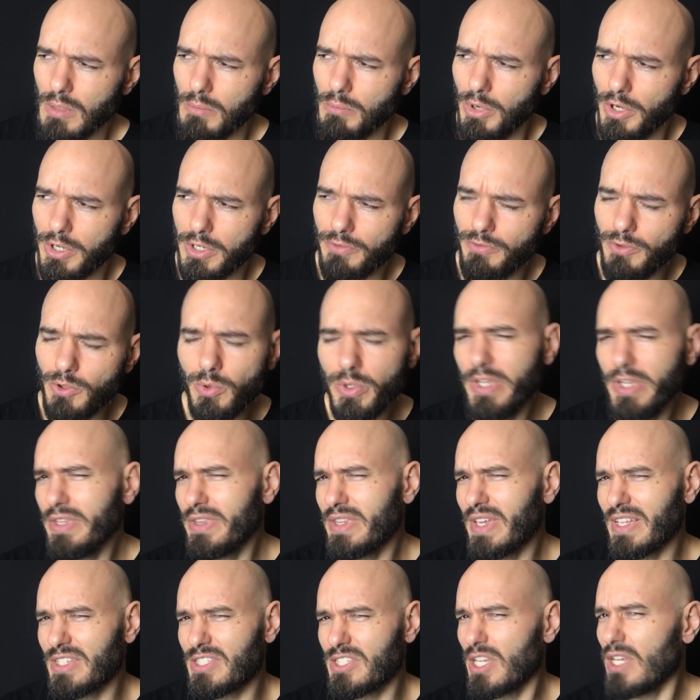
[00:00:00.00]
But if you eat
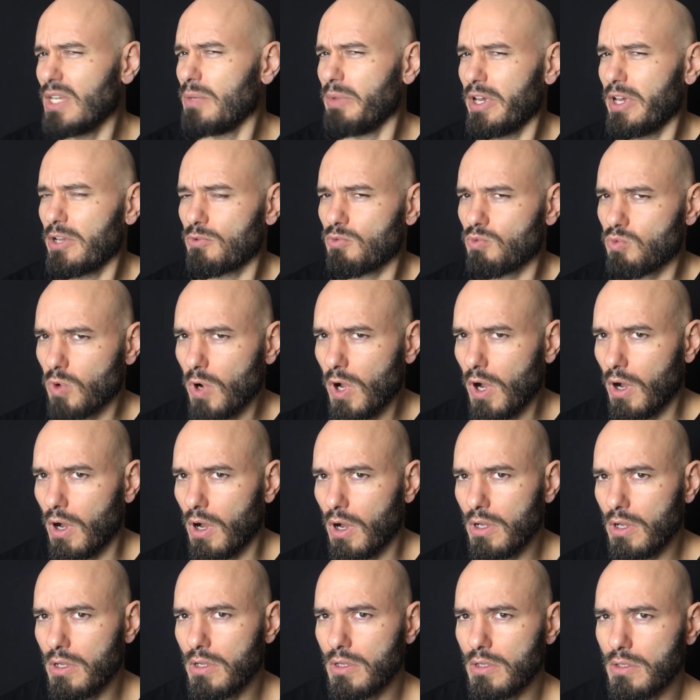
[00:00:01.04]
that same egg
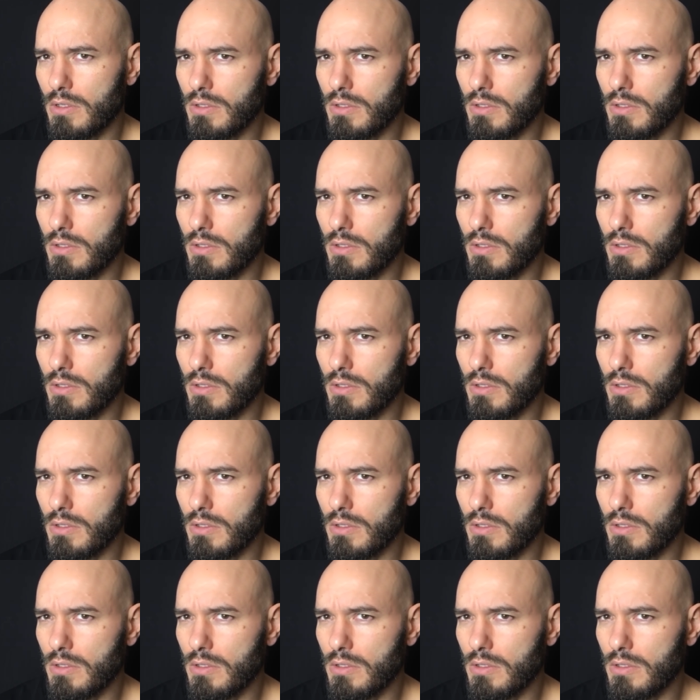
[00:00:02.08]
raw,